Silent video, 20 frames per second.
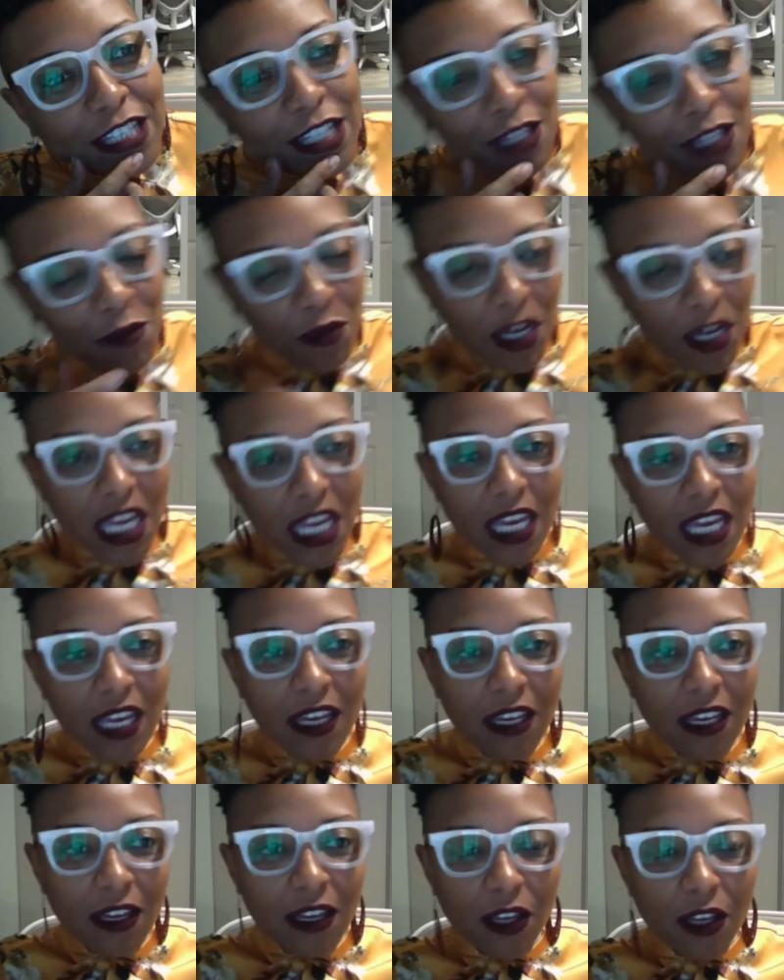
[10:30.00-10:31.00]

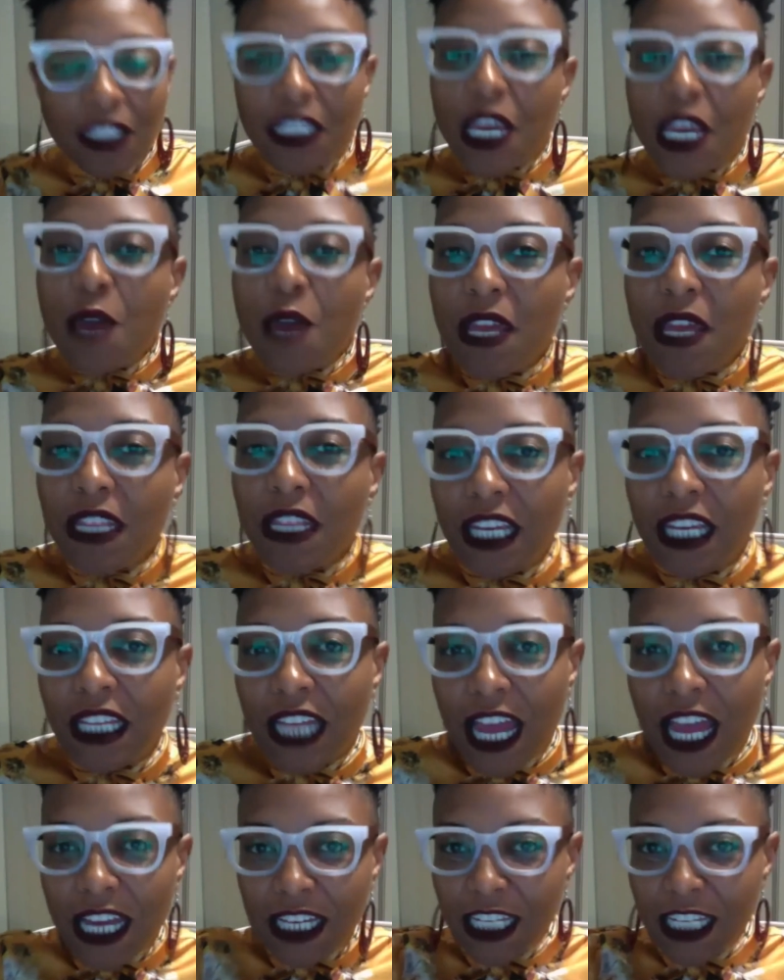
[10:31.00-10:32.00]
three seemingly
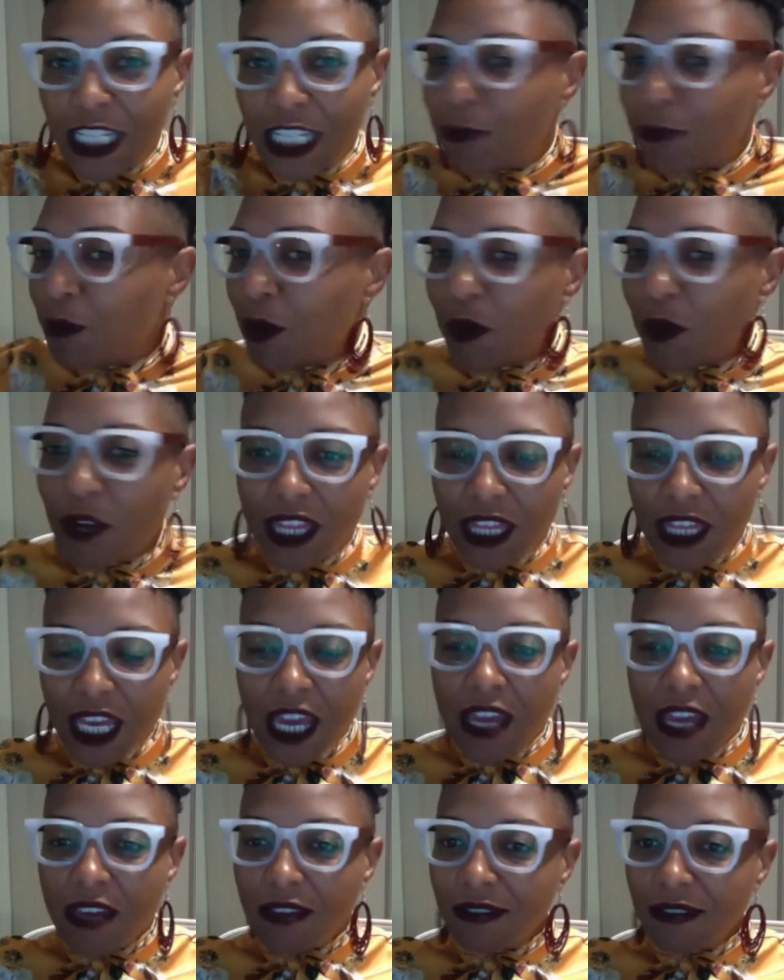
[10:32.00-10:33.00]
like disparate things,